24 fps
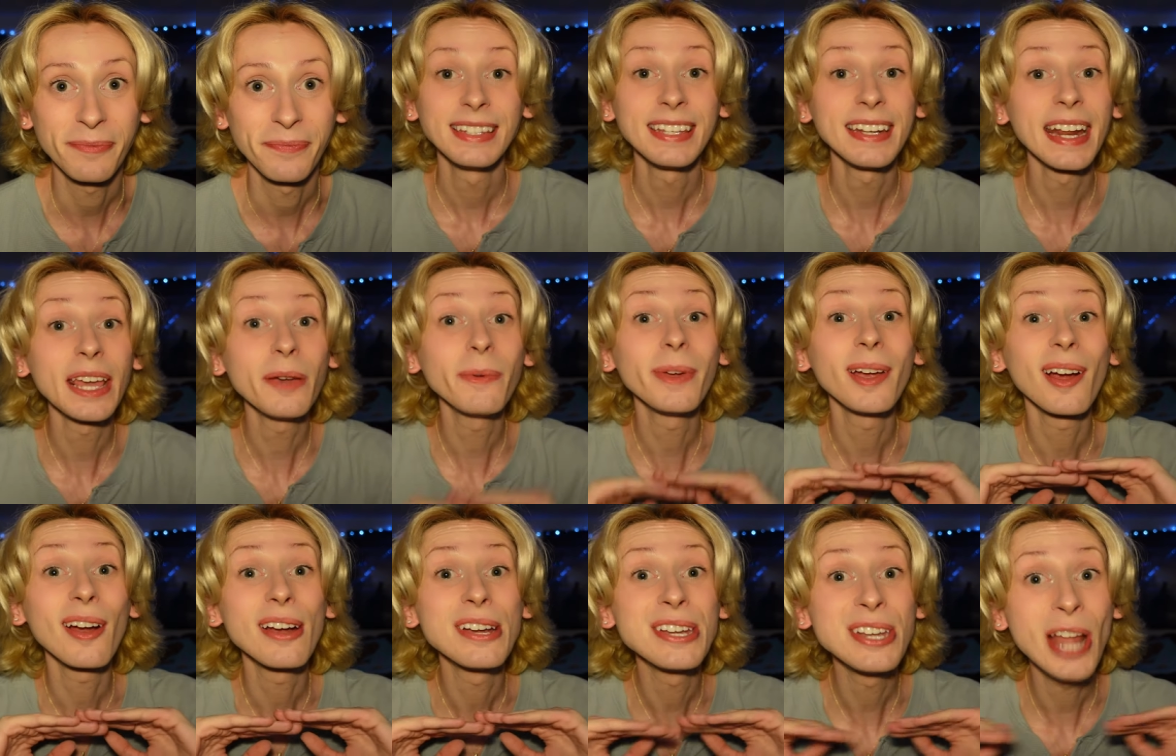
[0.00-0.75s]
Today we
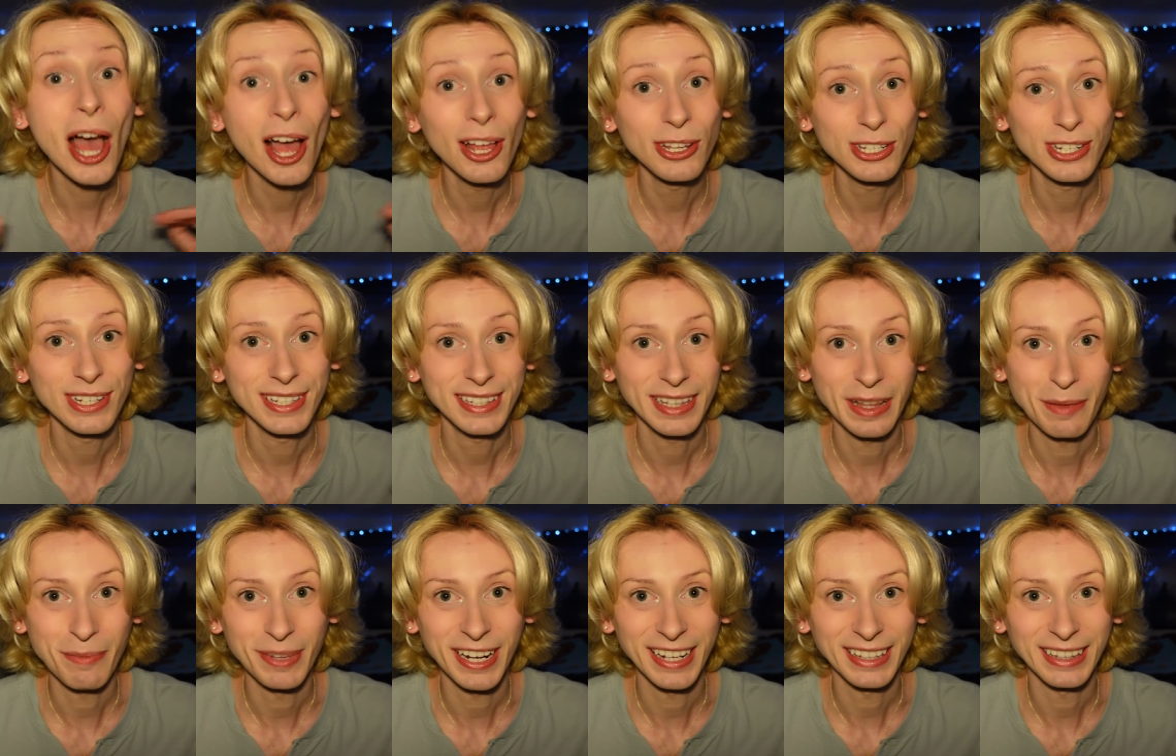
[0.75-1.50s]
are not just
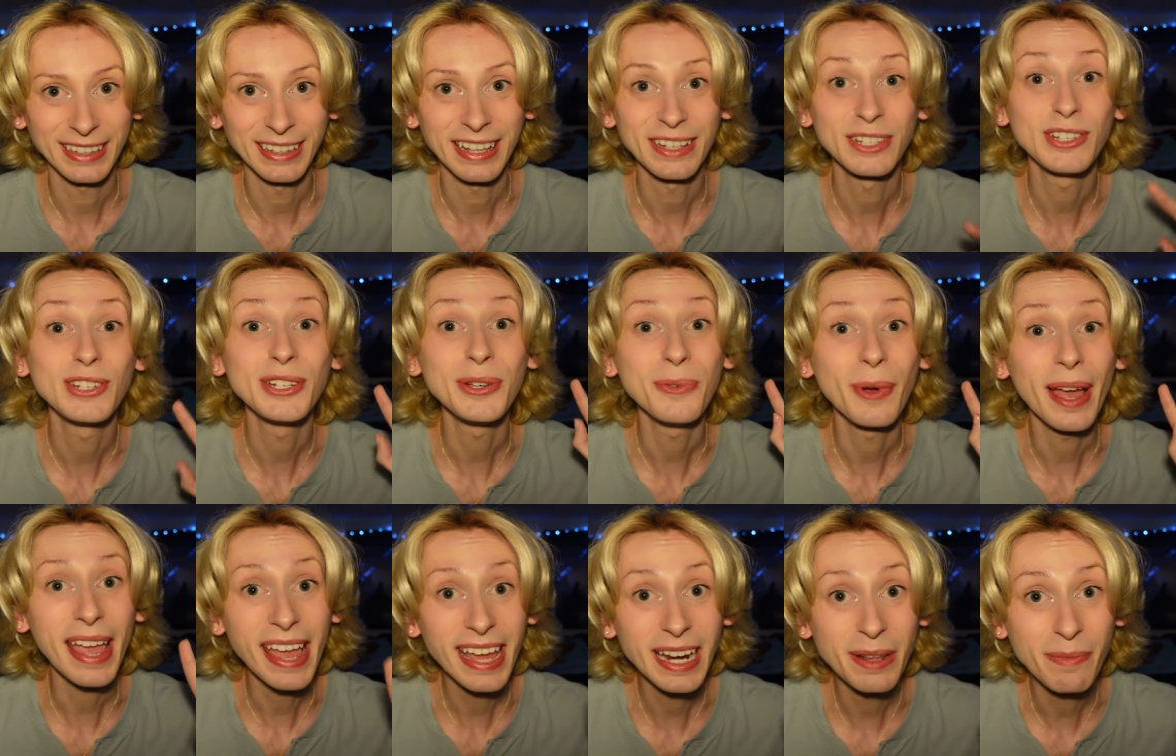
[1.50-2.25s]
limiting the list
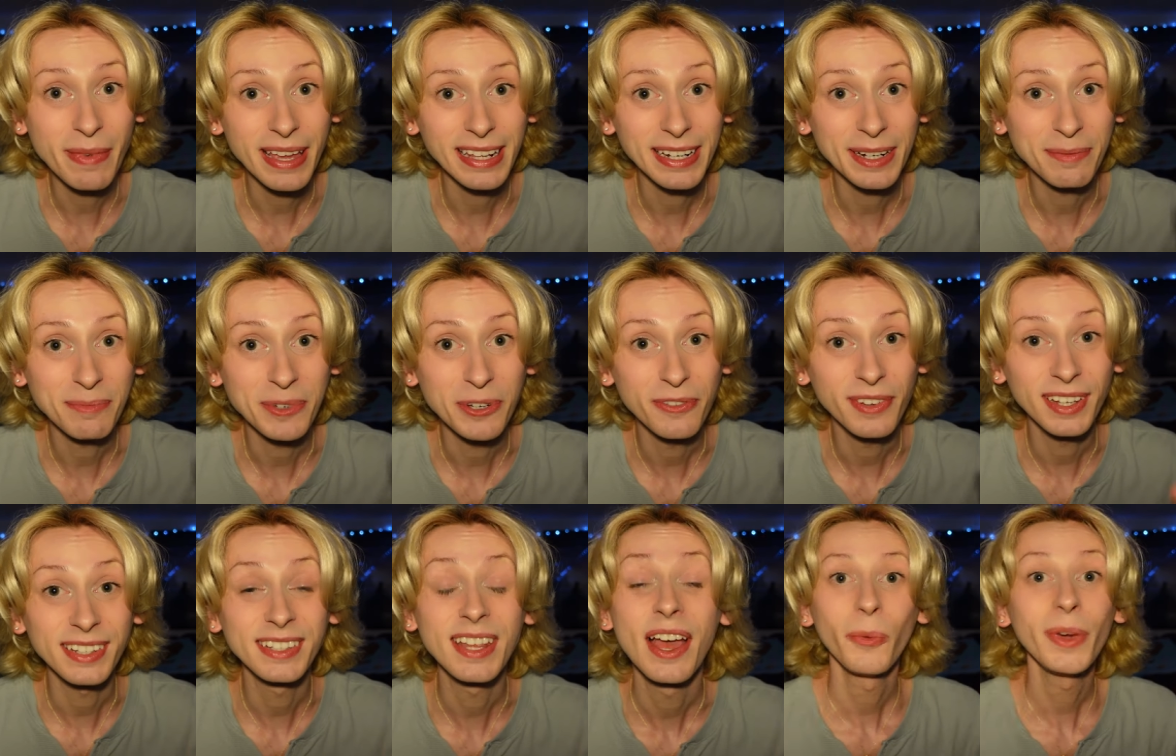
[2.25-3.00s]
to animated movies,